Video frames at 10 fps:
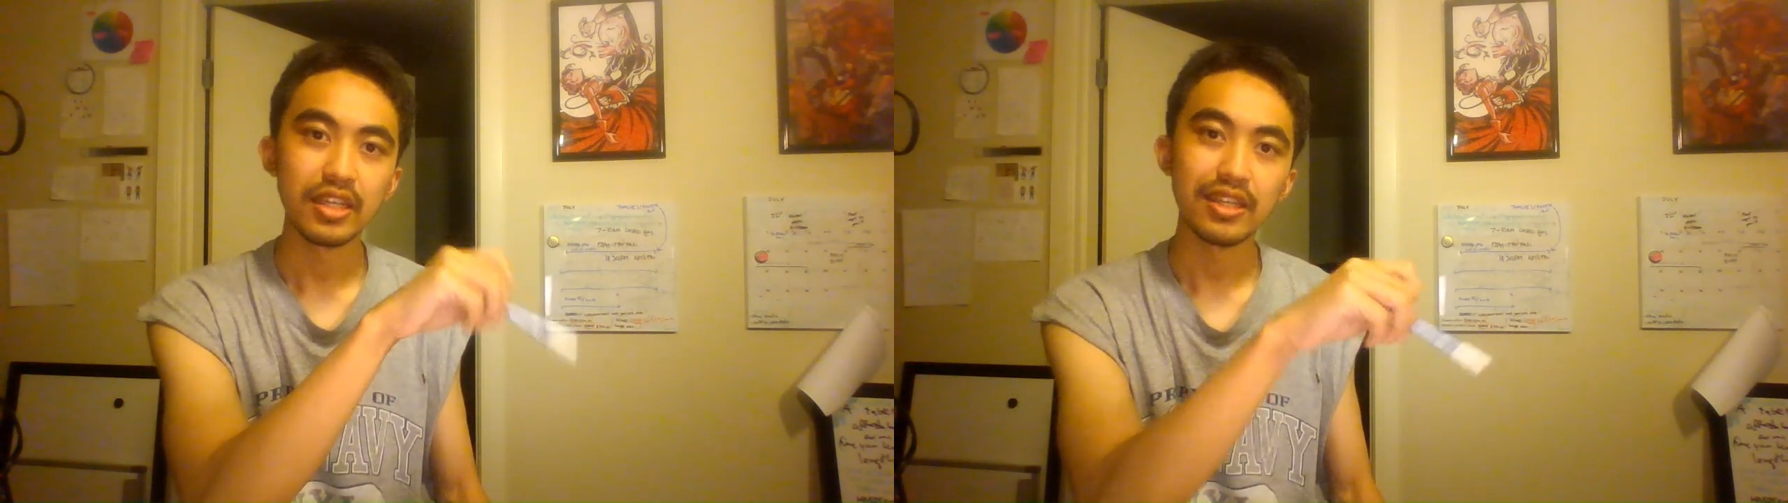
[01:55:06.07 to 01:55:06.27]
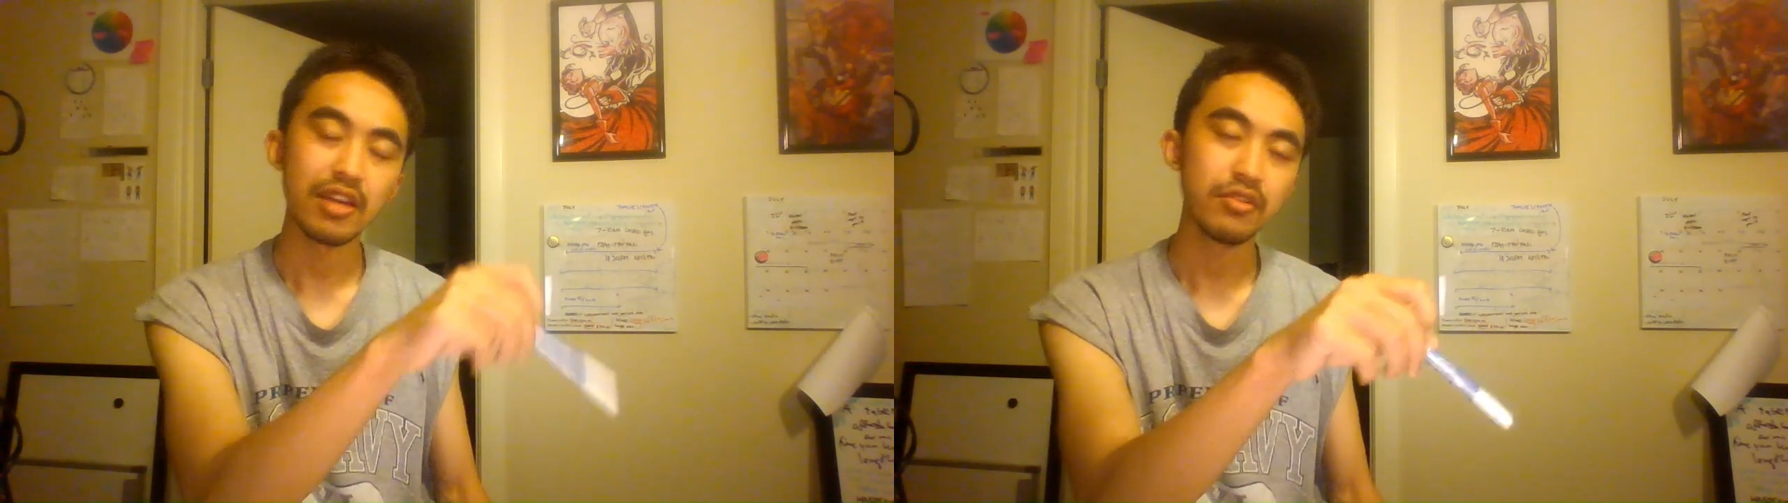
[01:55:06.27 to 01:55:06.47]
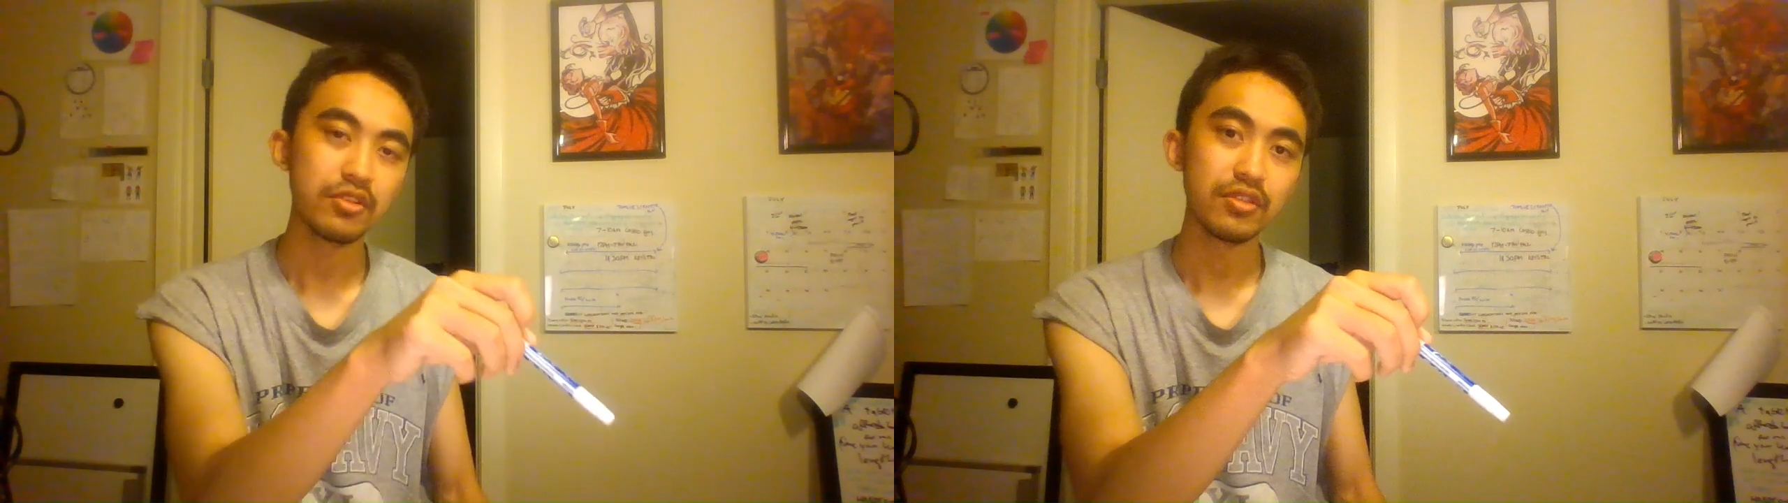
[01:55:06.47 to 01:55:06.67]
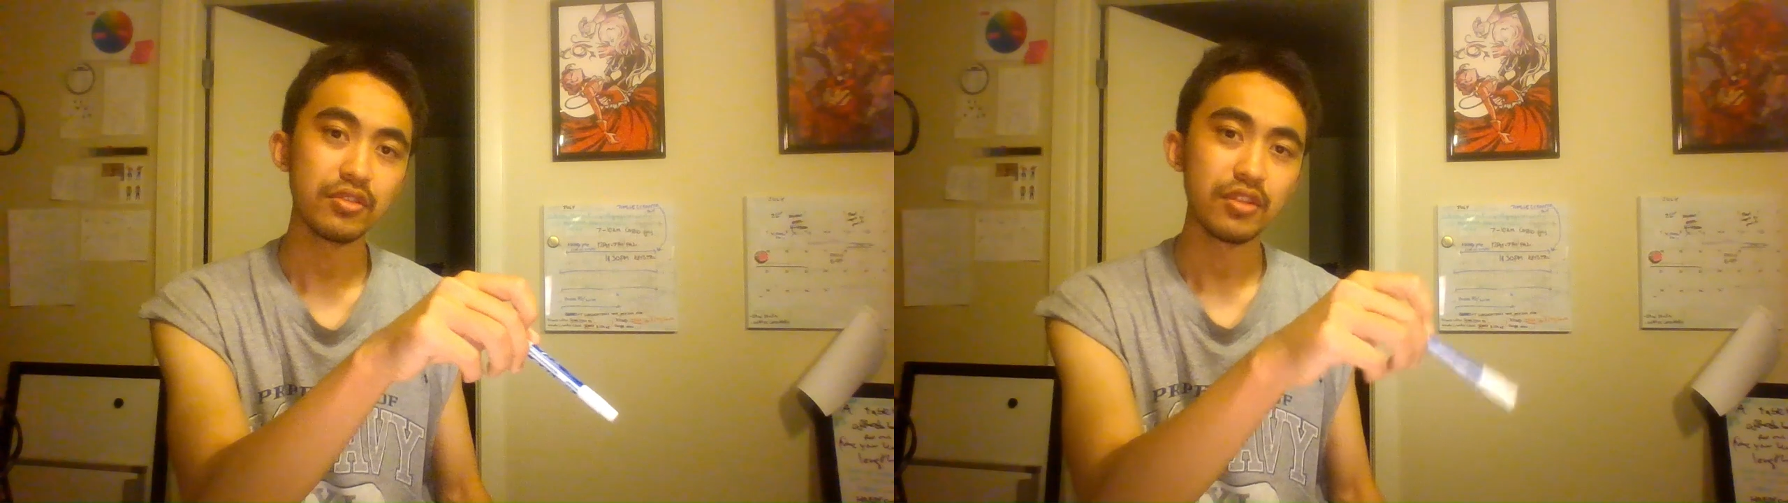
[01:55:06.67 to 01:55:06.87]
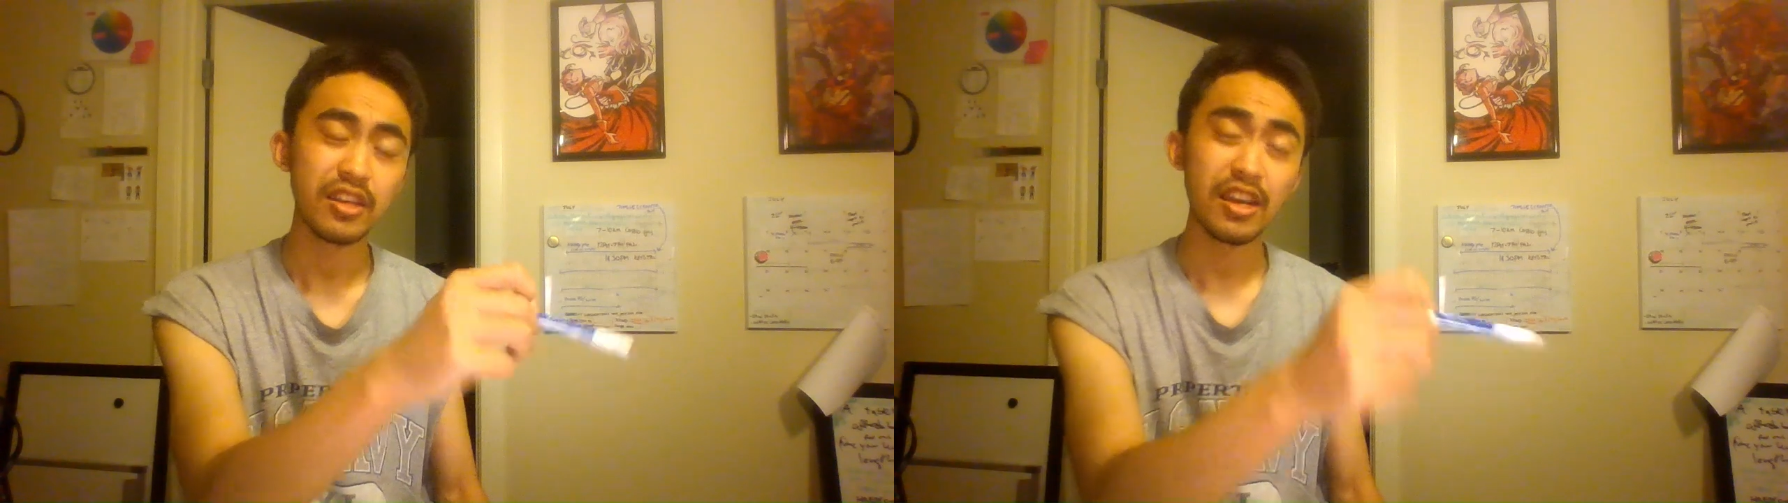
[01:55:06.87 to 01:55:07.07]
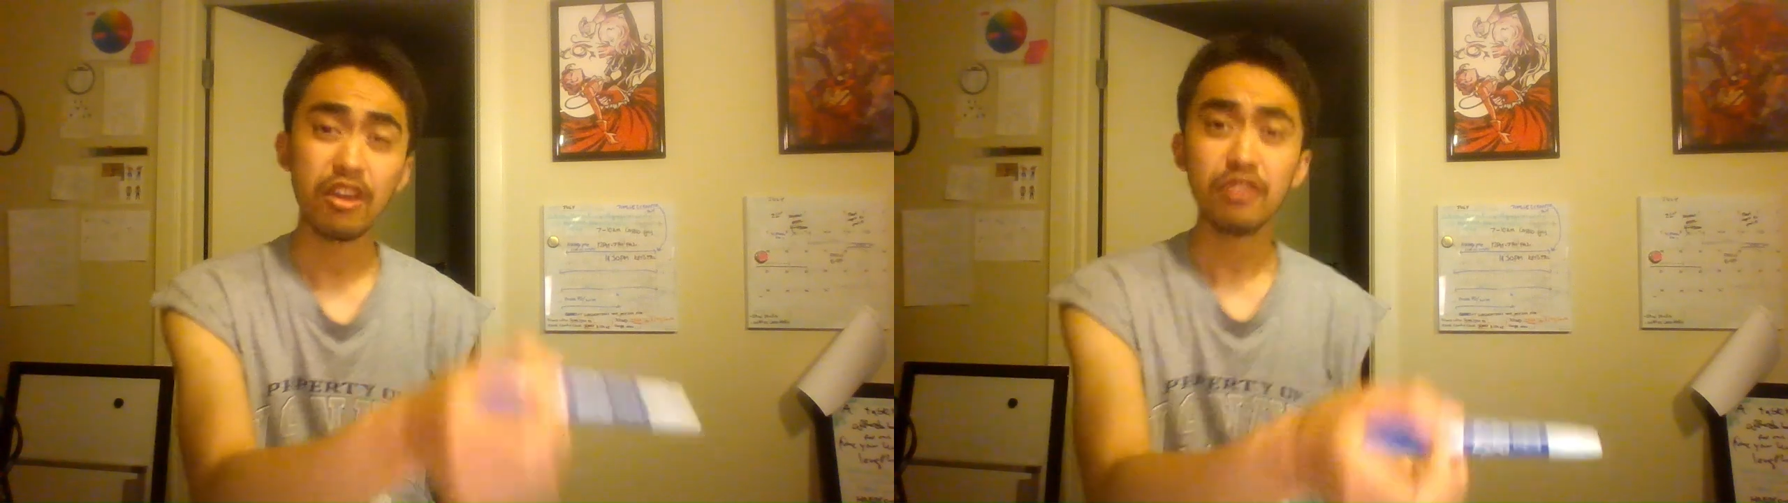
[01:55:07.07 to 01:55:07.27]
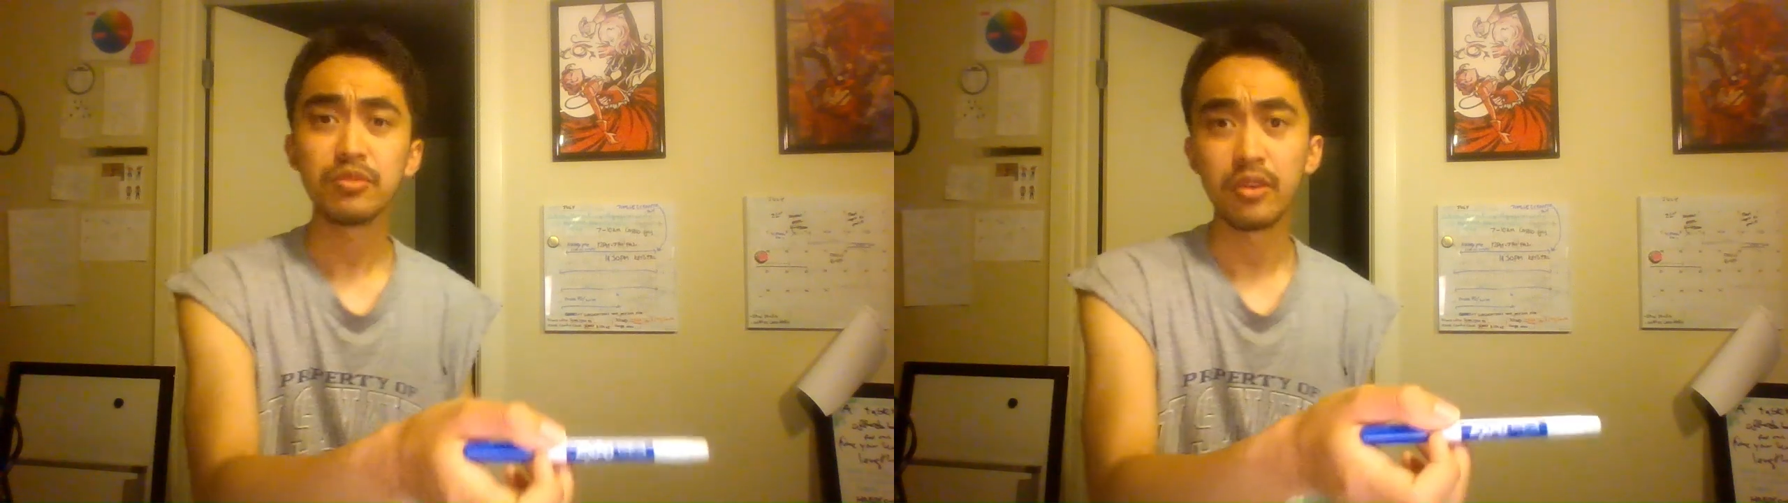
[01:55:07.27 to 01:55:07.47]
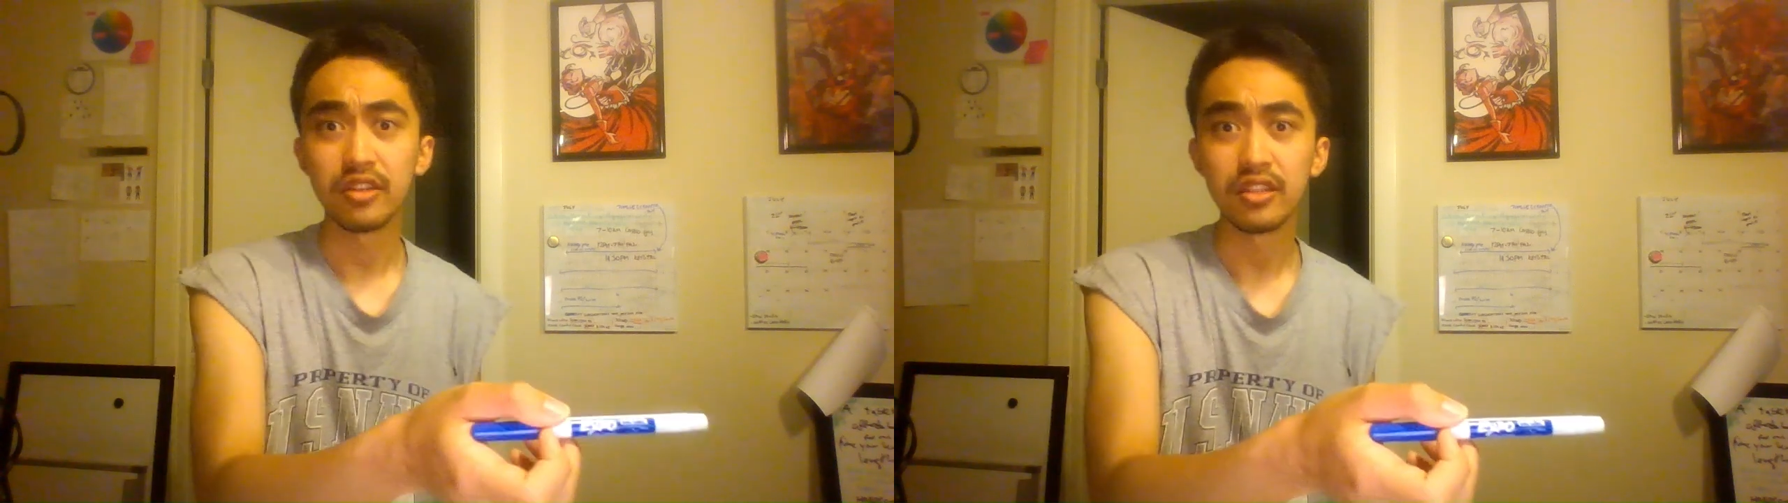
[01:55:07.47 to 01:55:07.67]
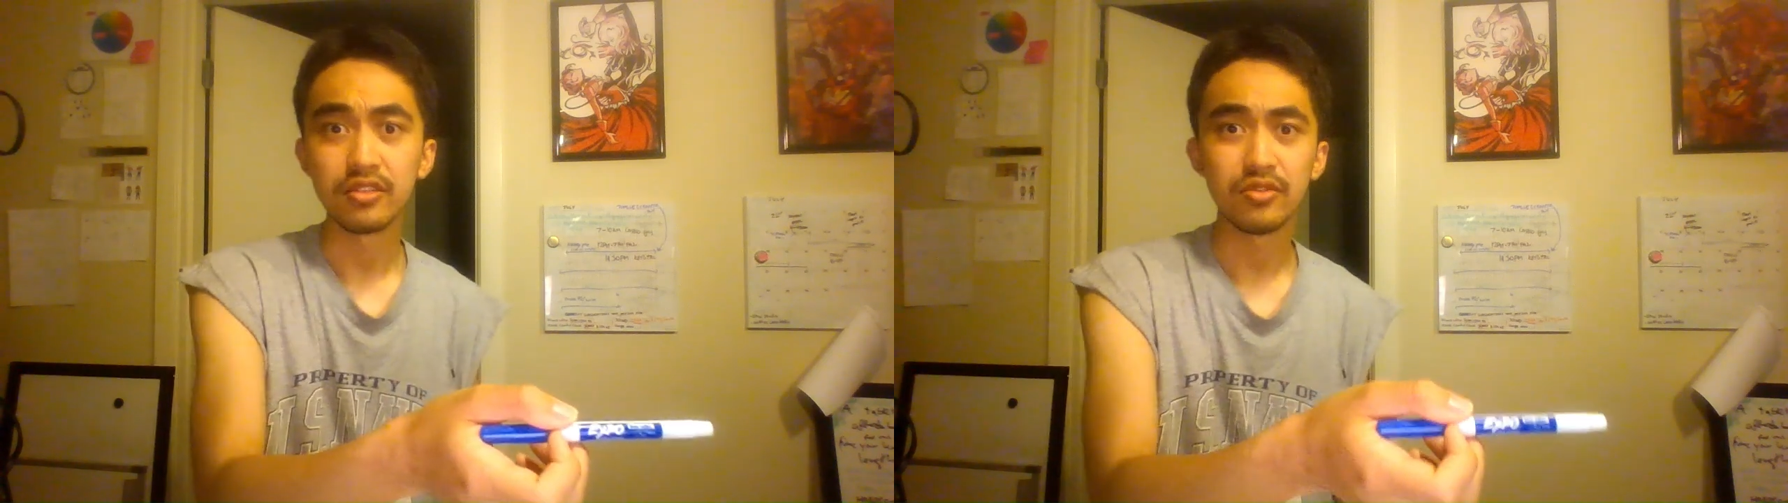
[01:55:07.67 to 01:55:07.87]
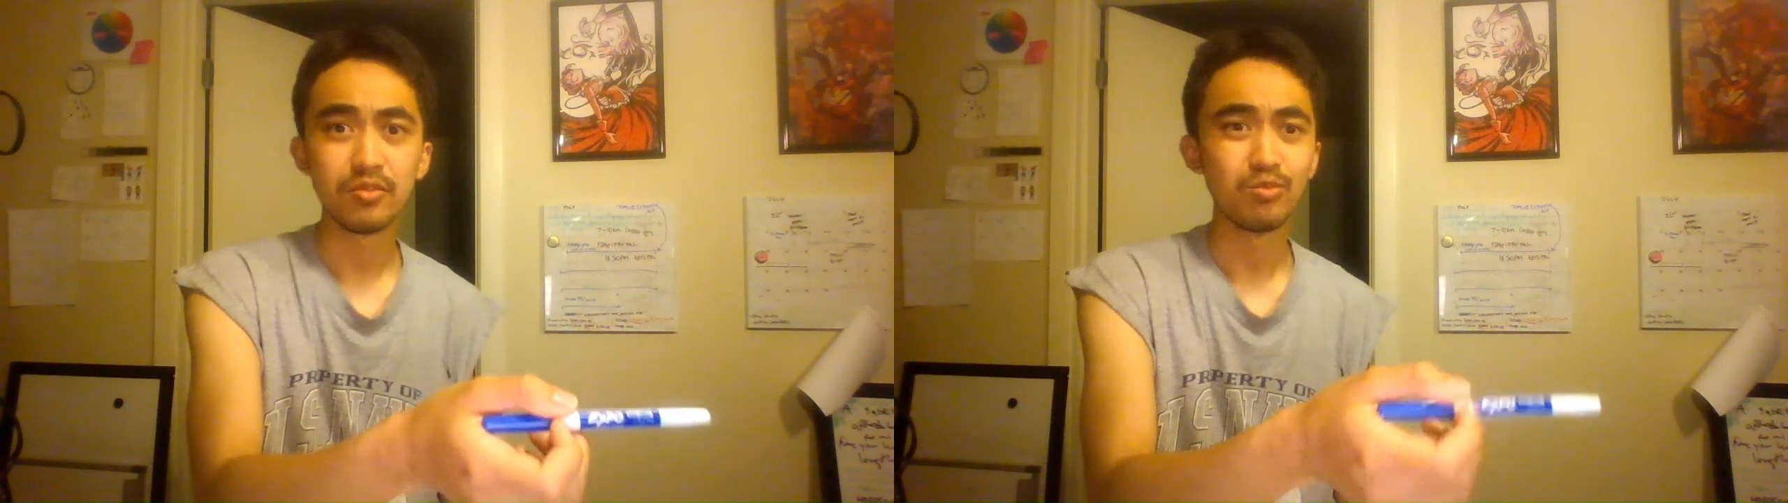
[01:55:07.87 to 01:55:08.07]
in houses, at house
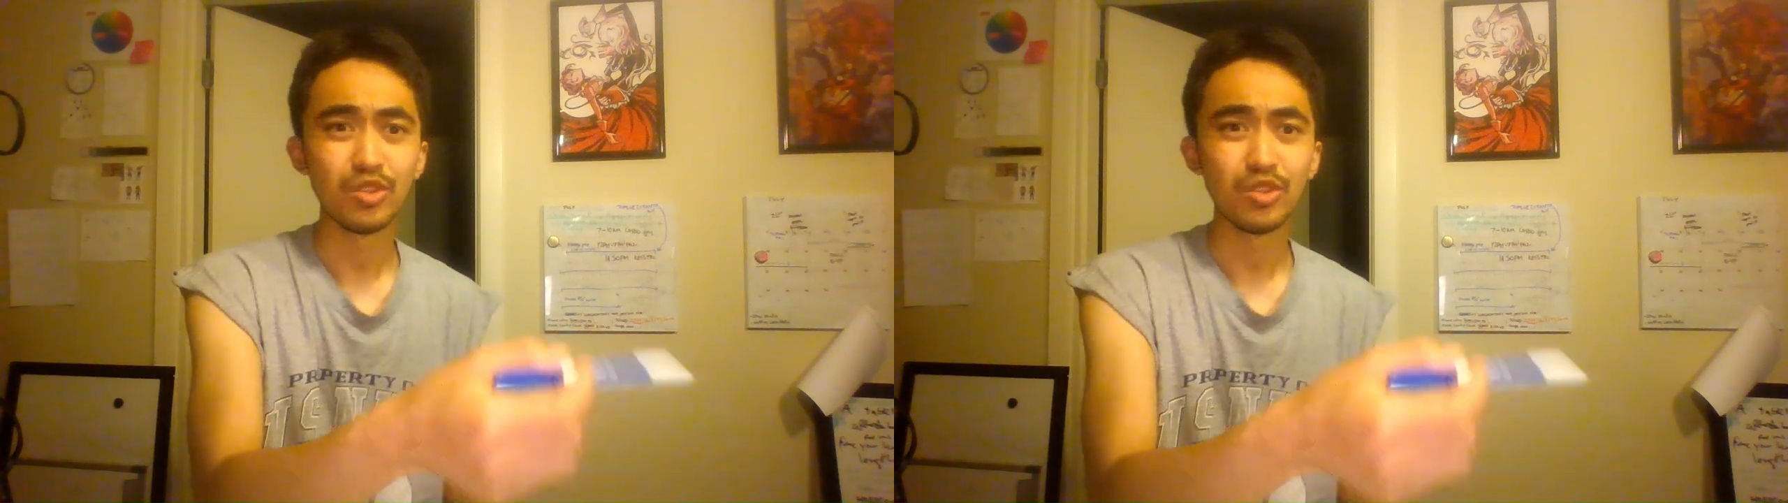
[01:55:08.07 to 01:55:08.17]
parties,